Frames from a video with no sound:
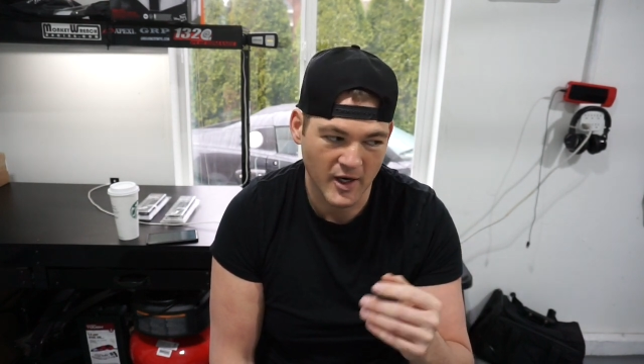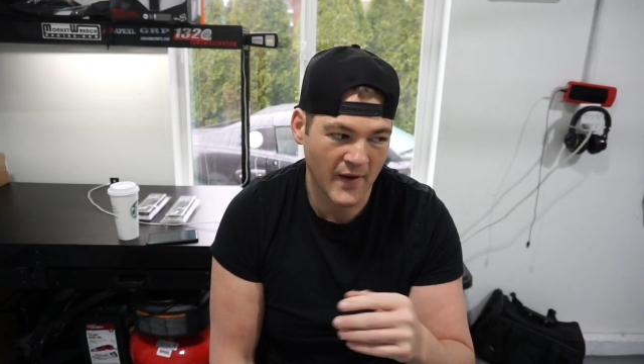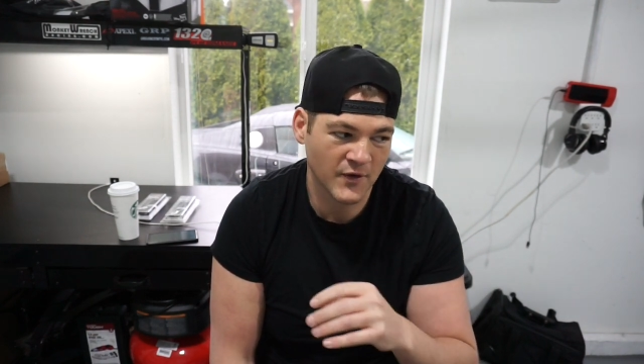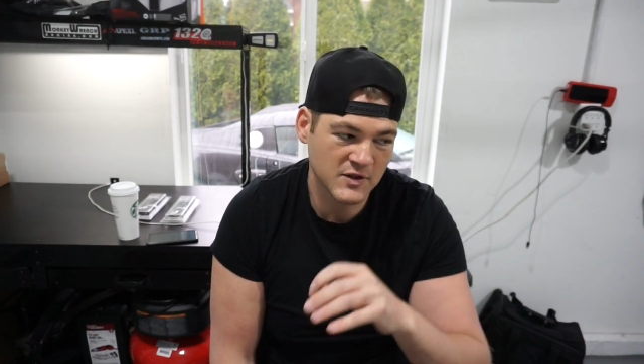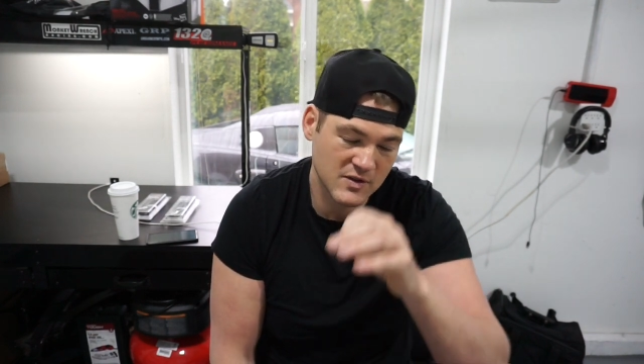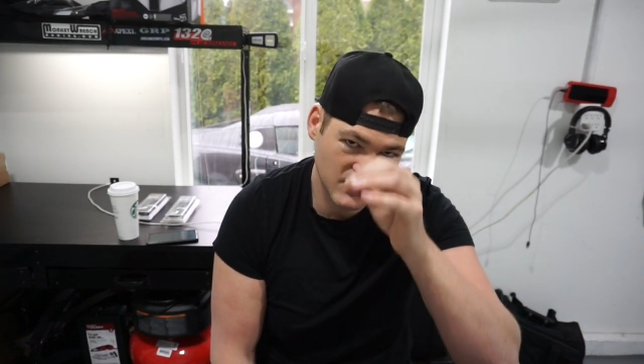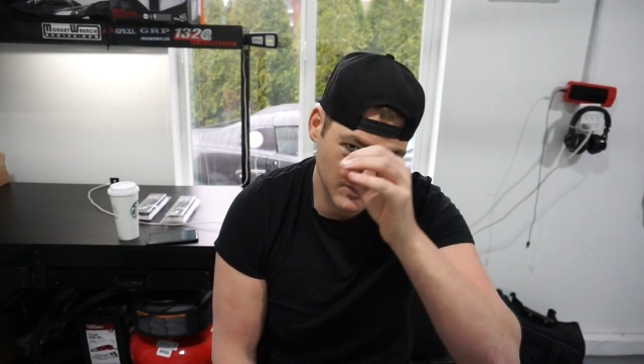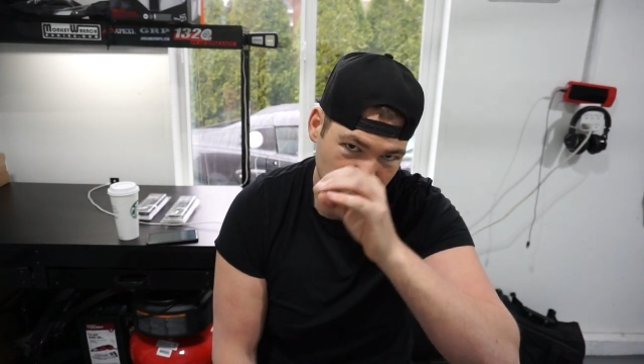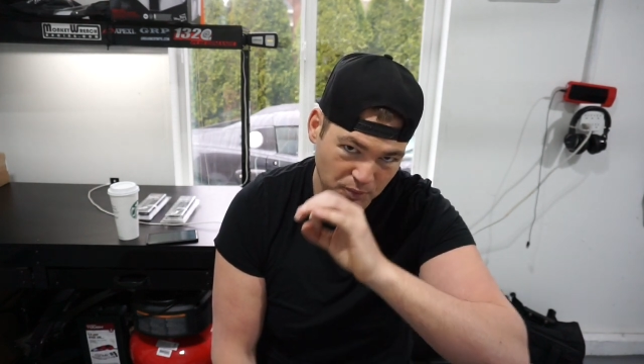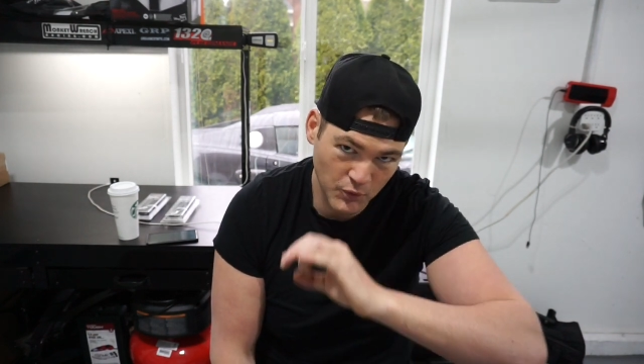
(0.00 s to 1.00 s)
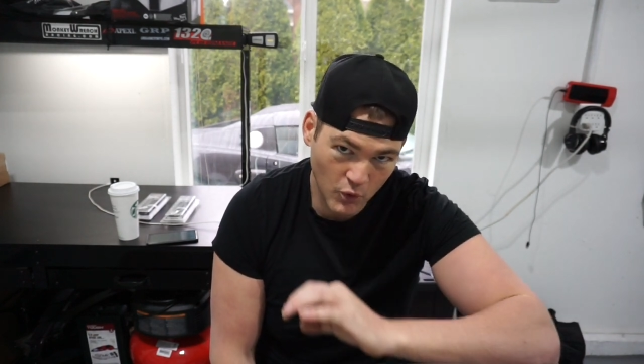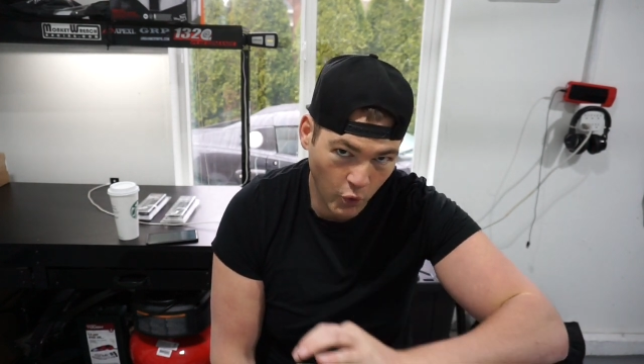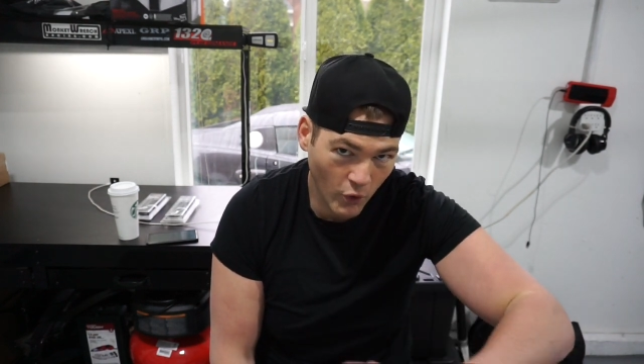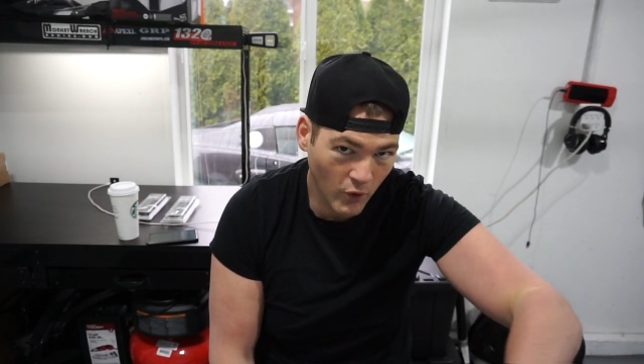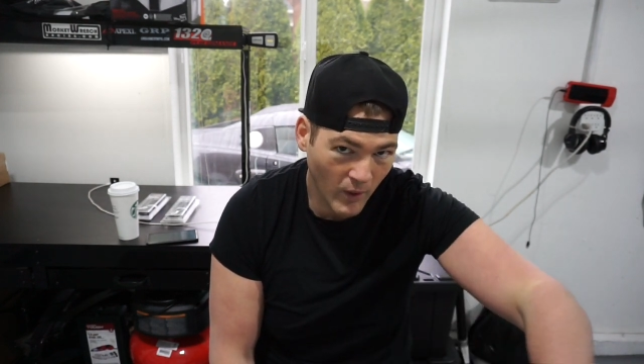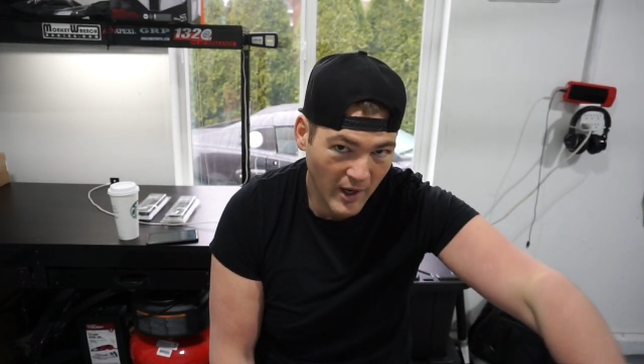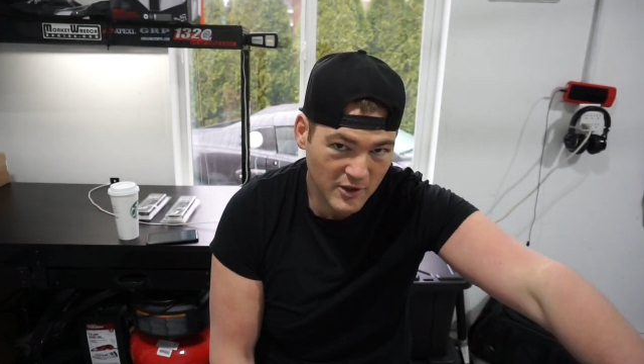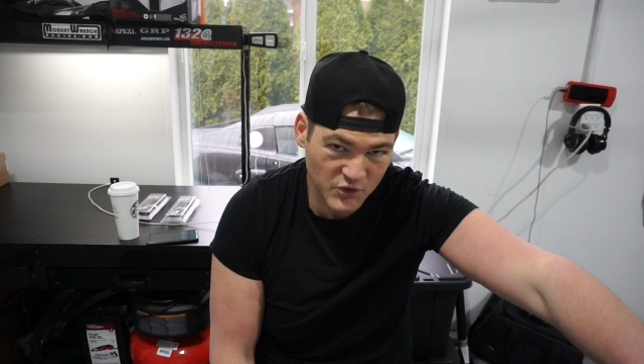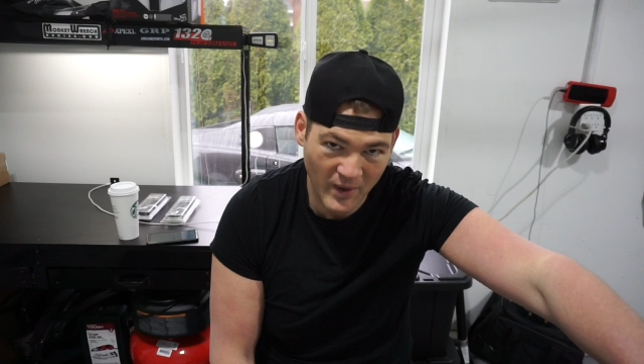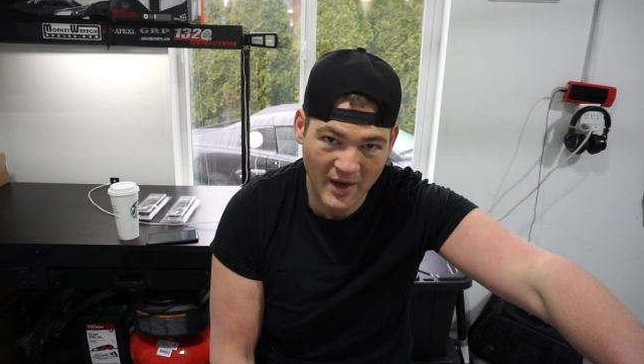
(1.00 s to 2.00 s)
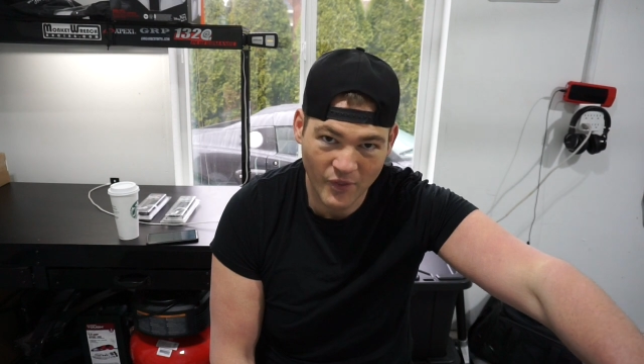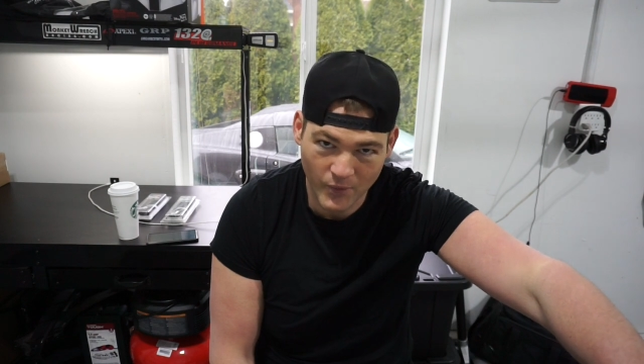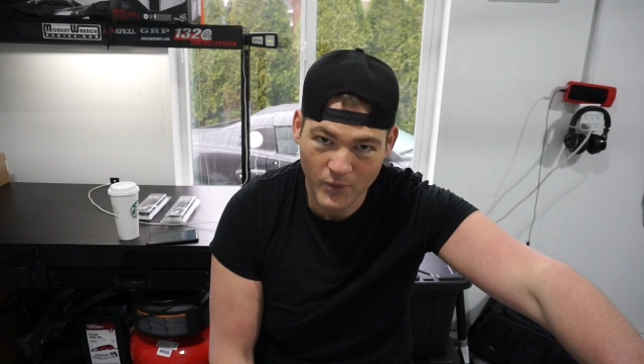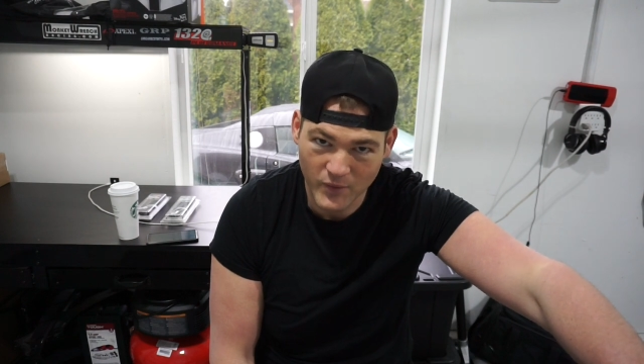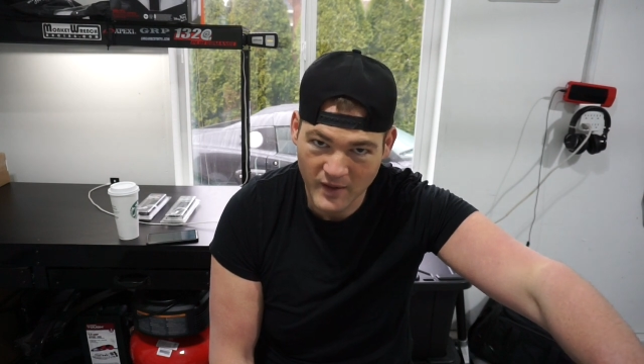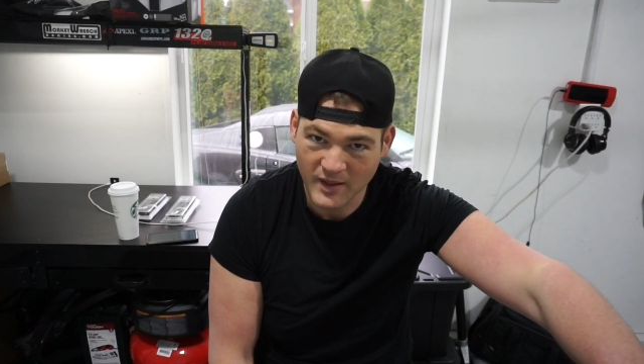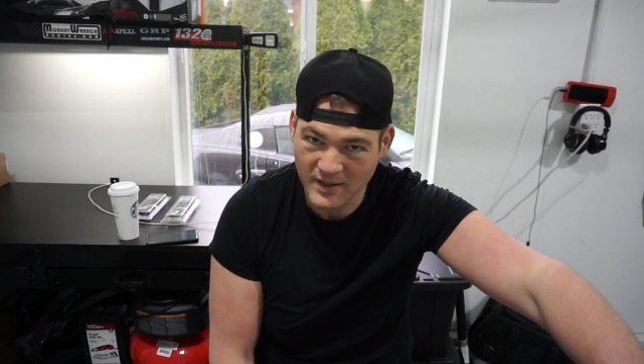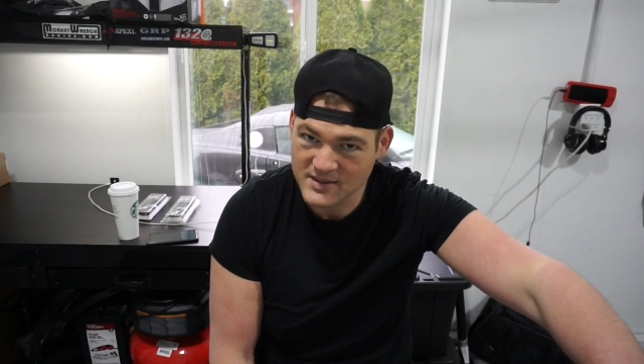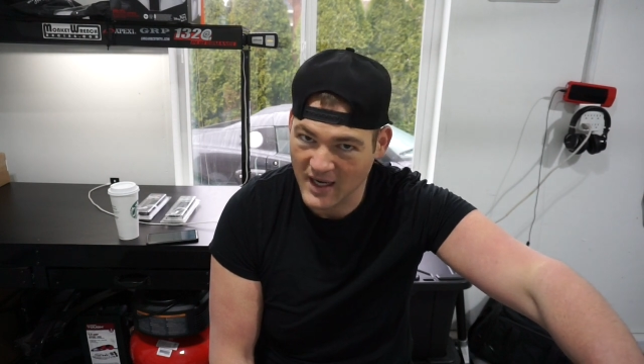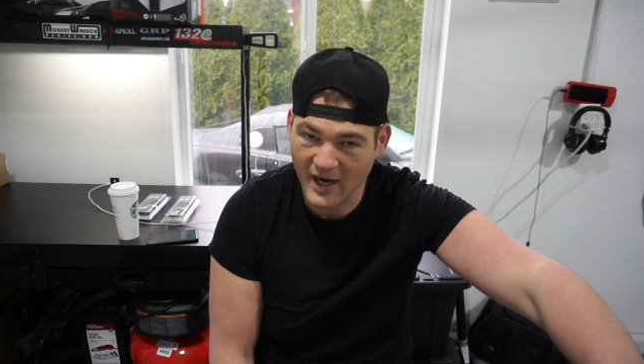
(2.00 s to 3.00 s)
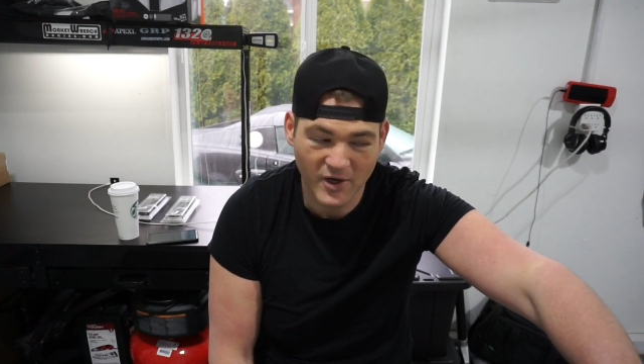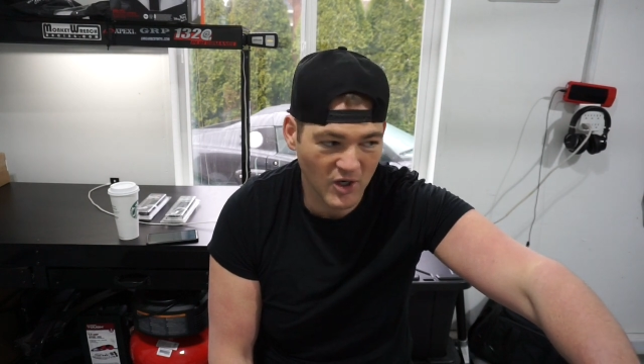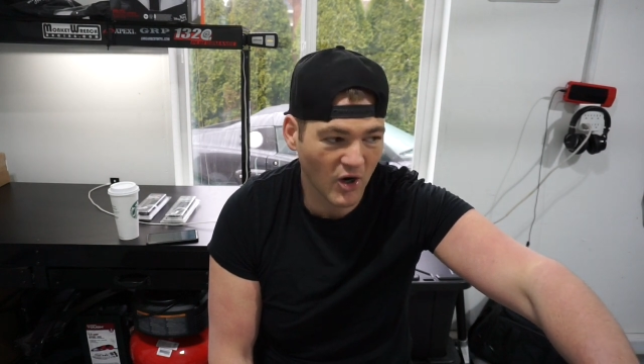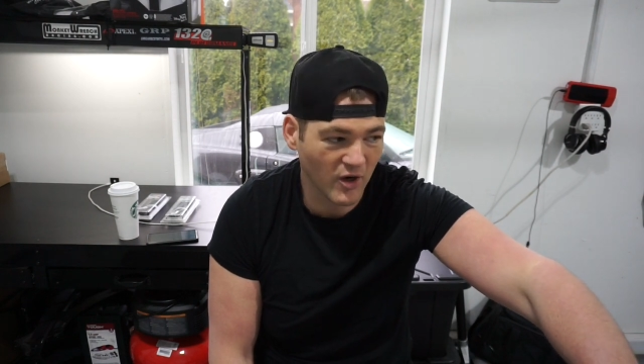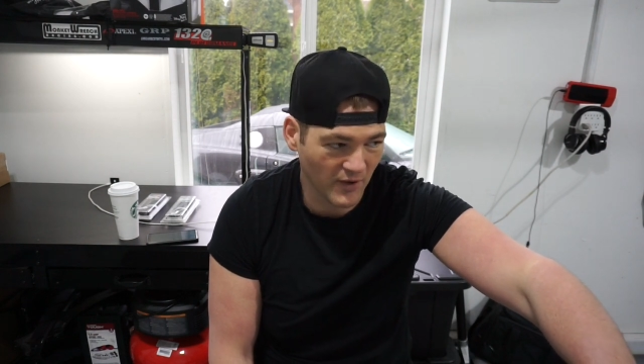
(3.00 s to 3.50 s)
and those blue coil wires ran through the entire car,